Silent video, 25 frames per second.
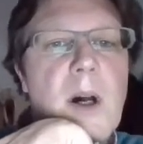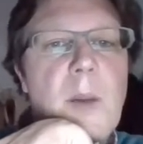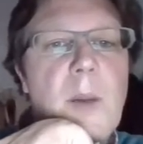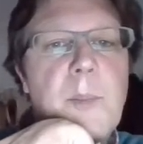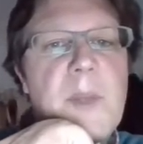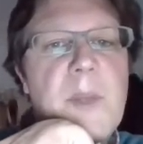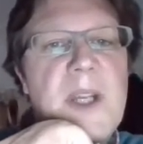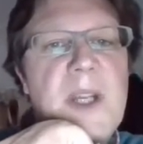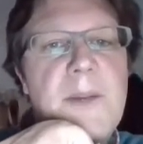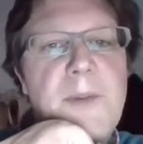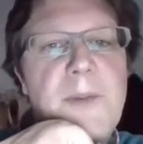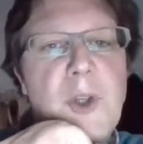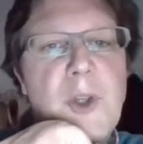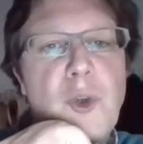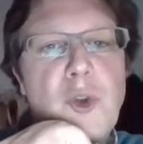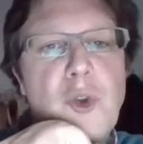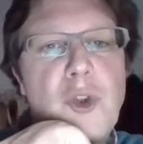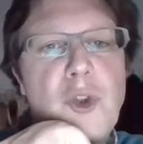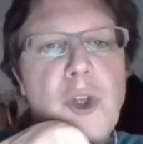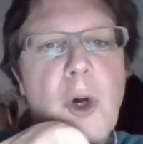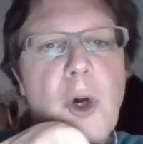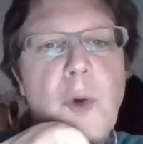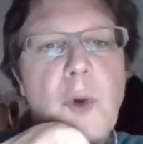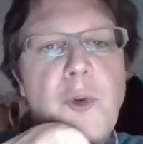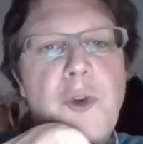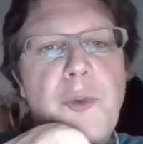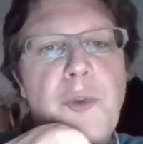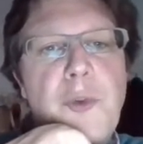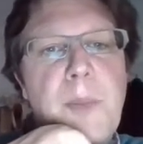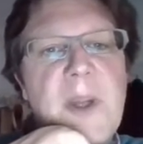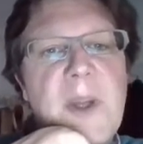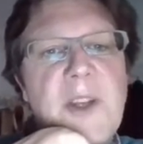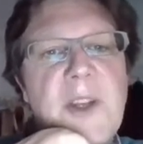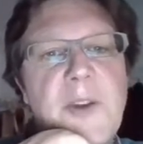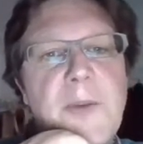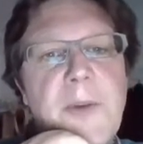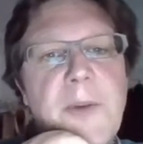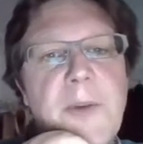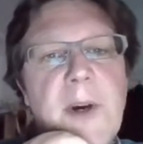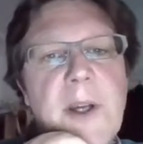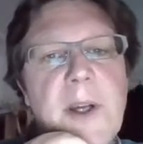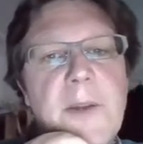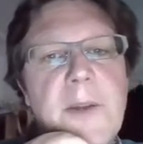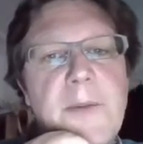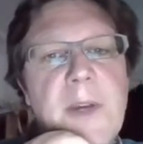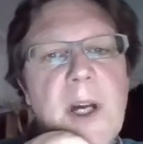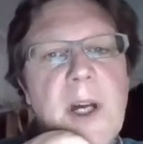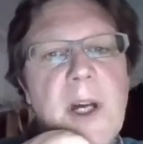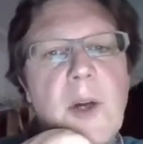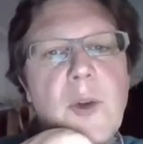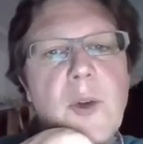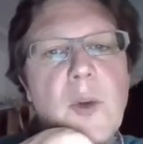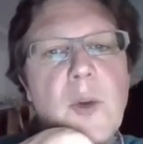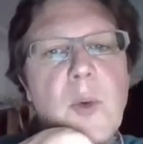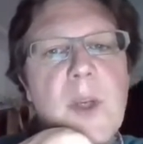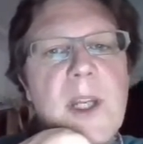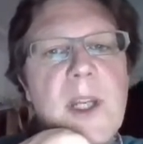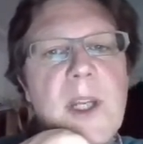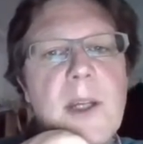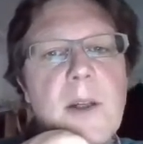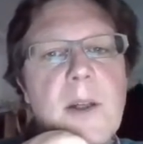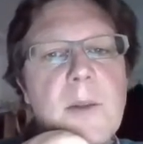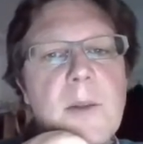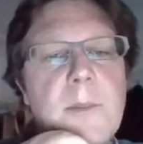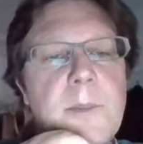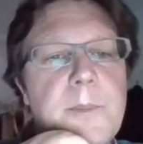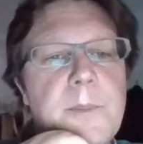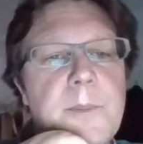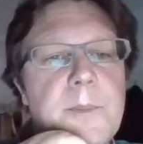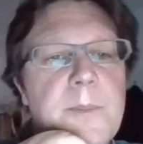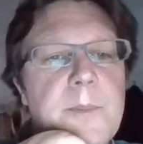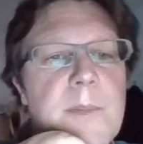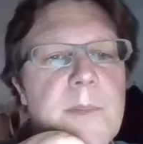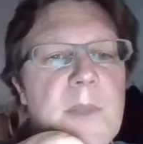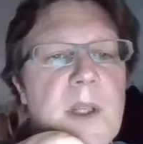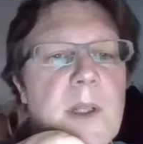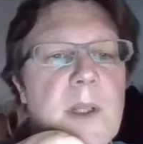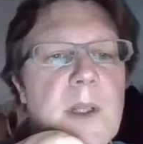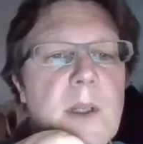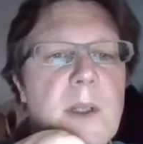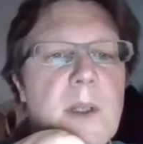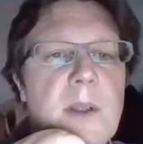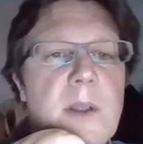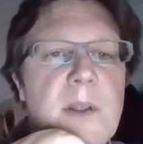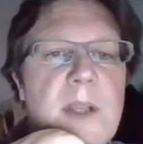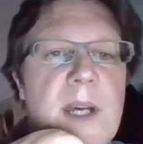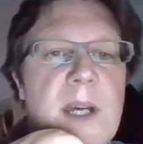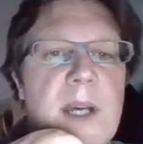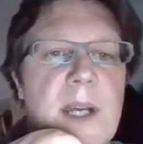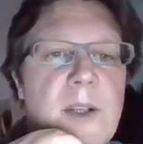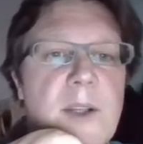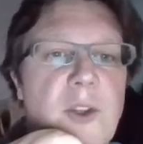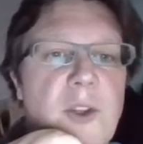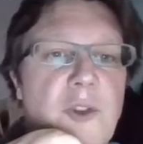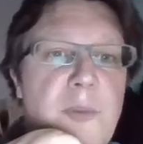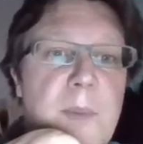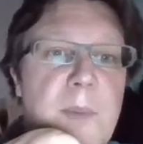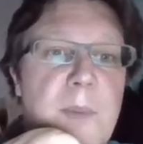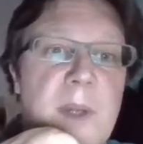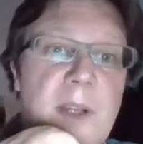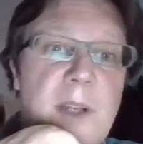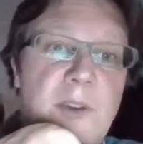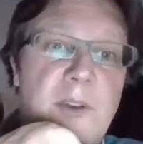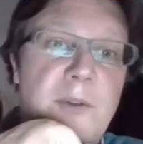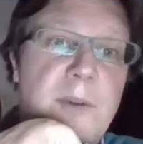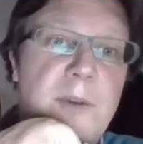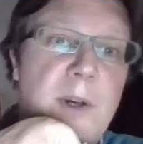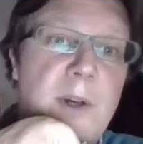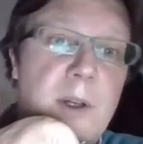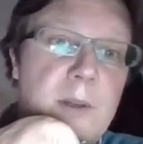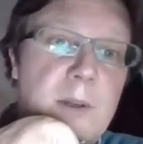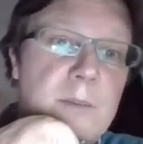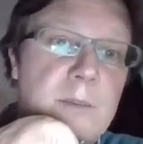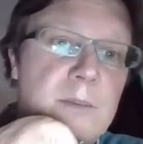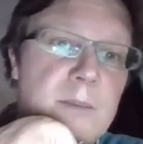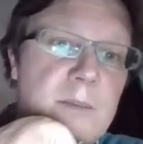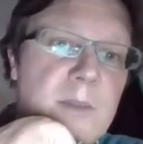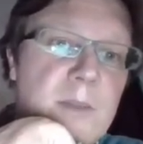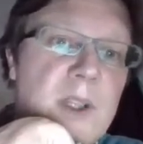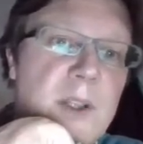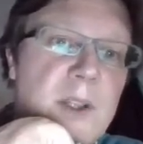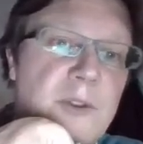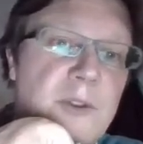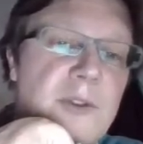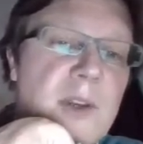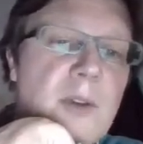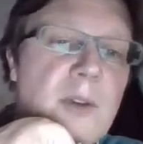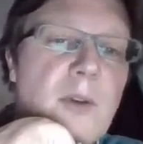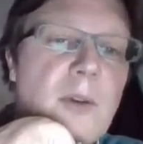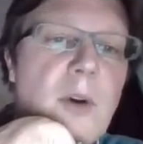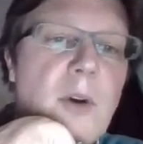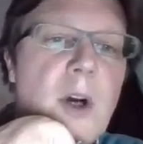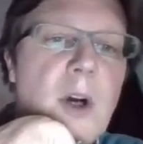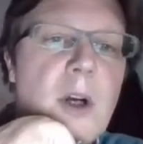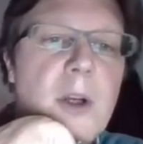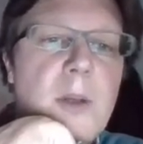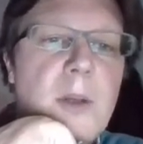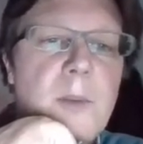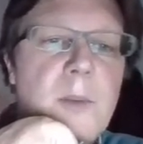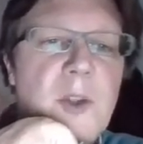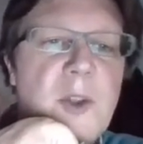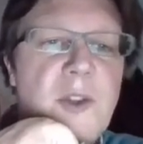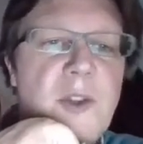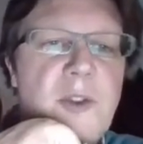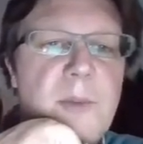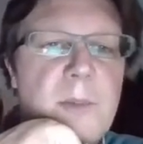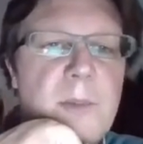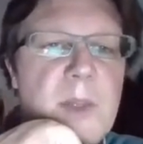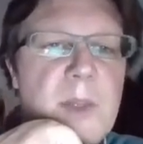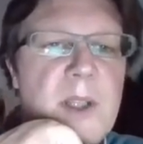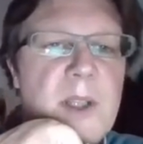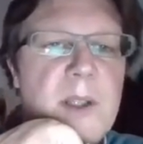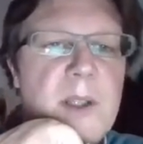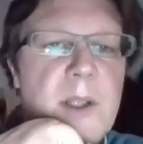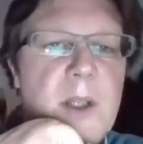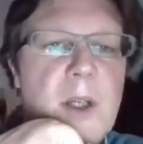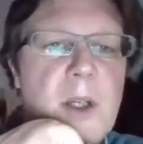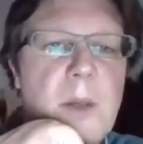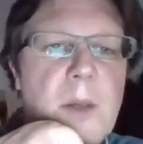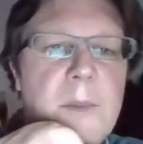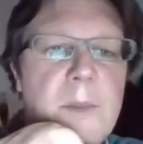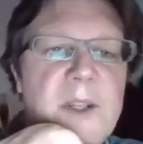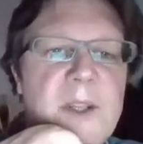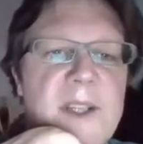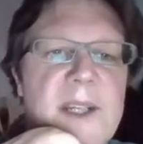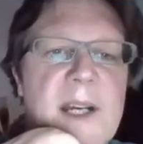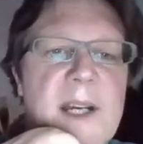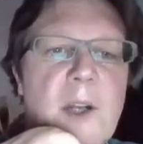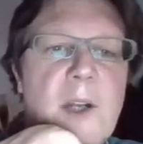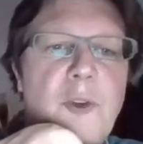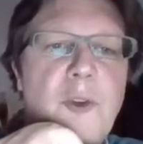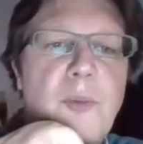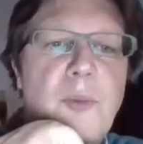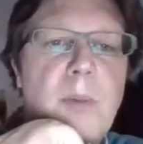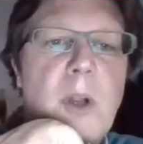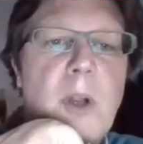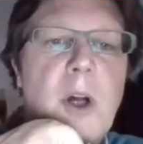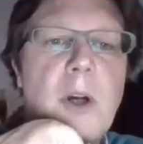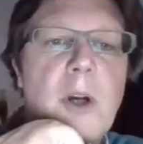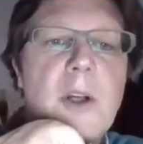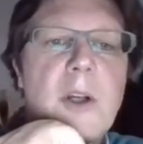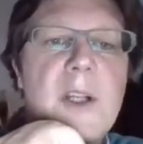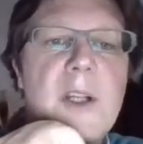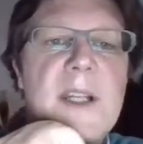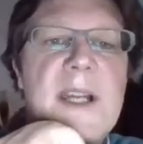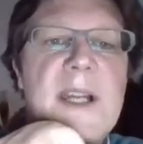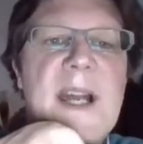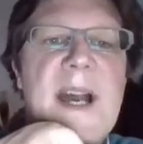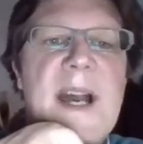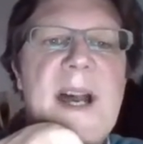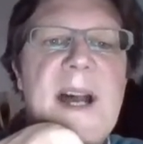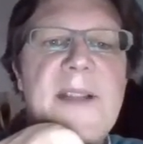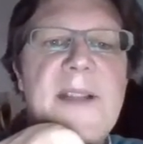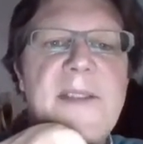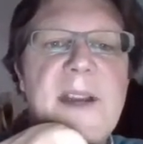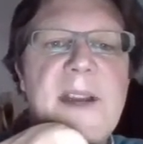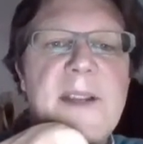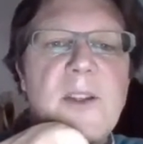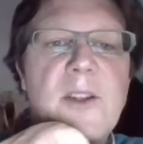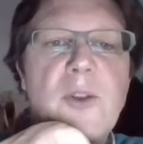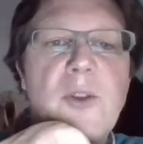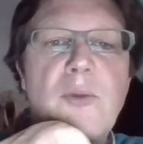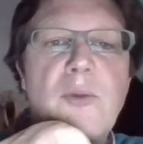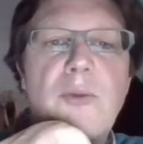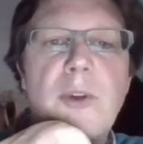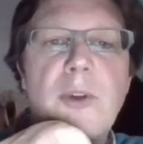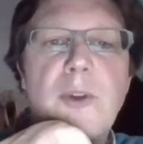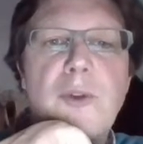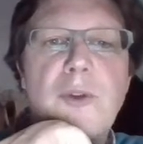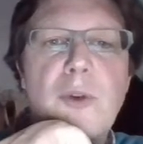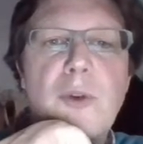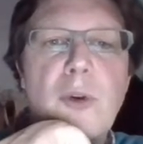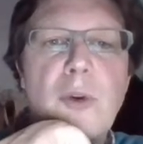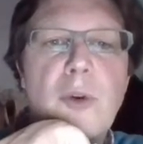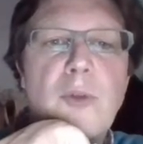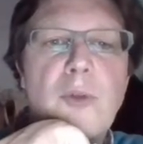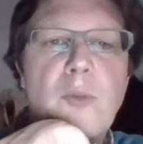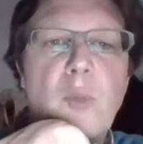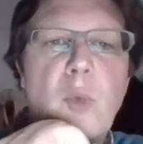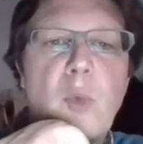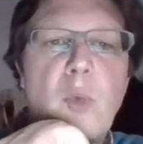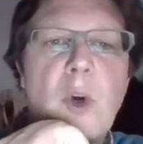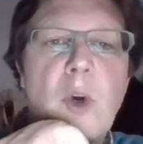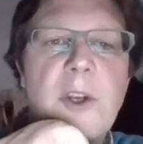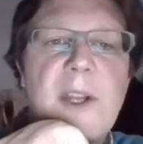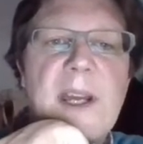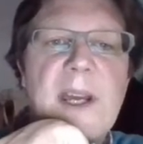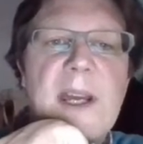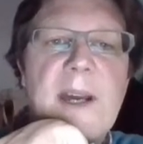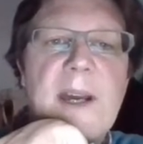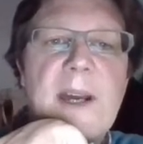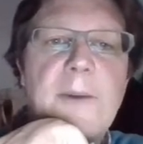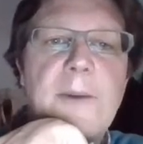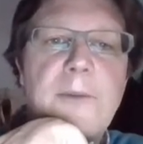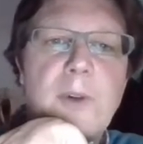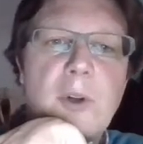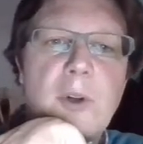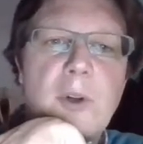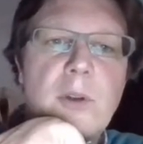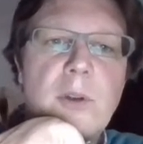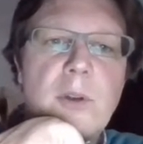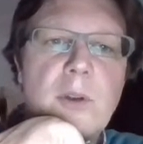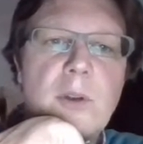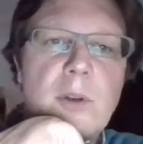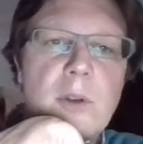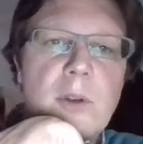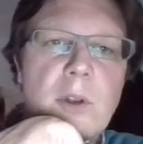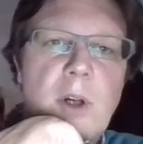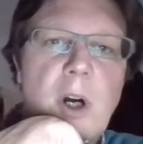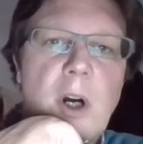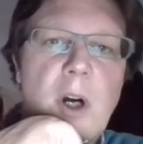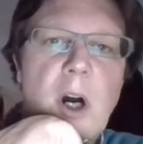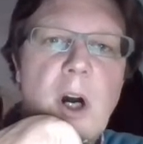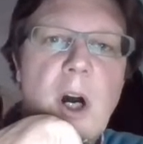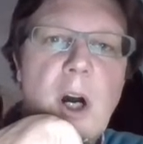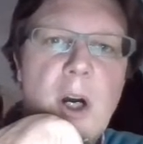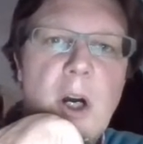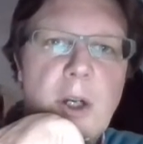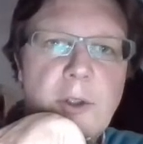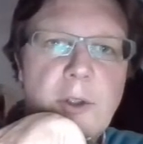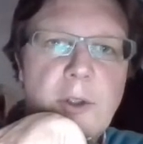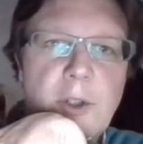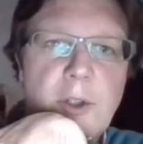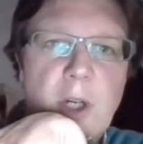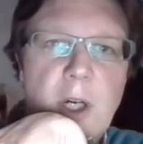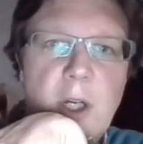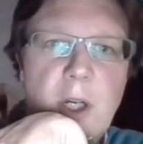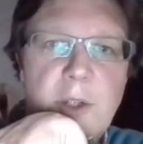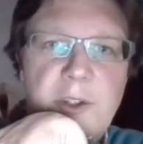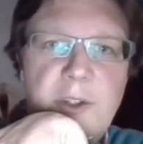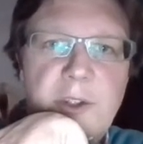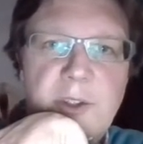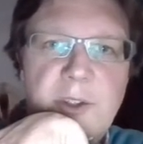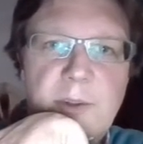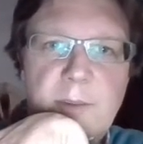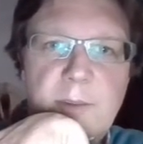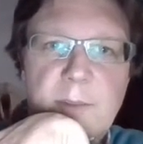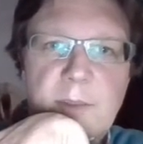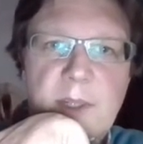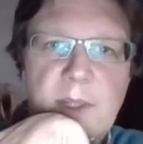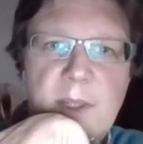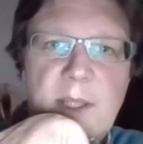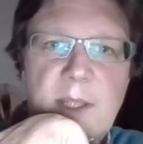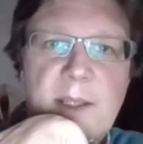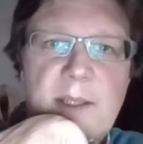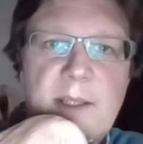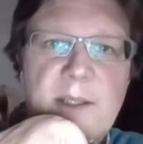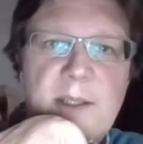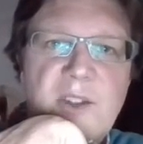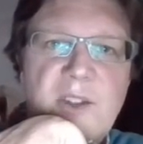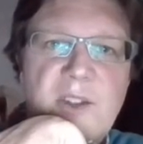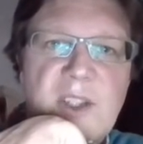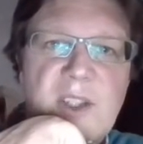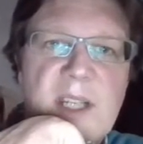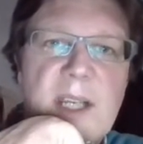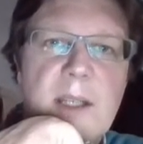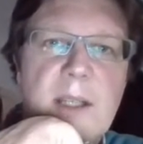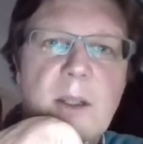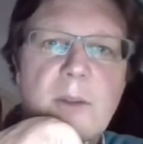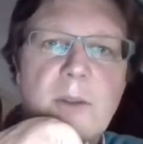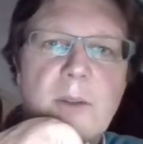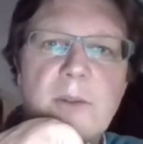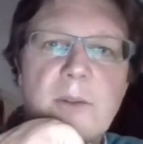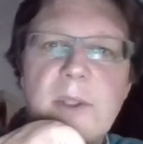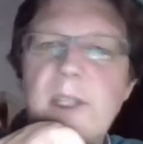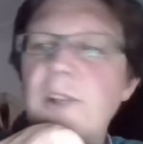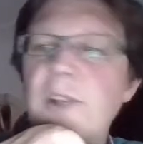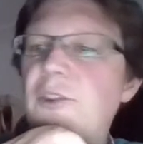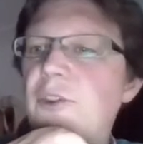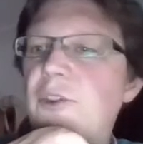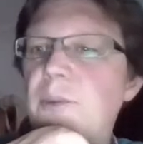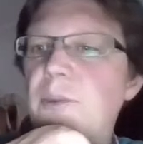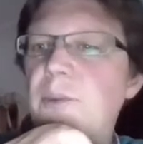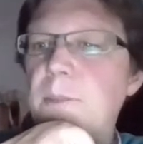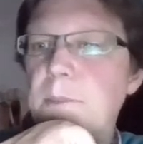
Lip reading: If you don't specify a value here, then you specify 0 arguments, and then you come in the else block, and then you return whatever R not and this scalar is.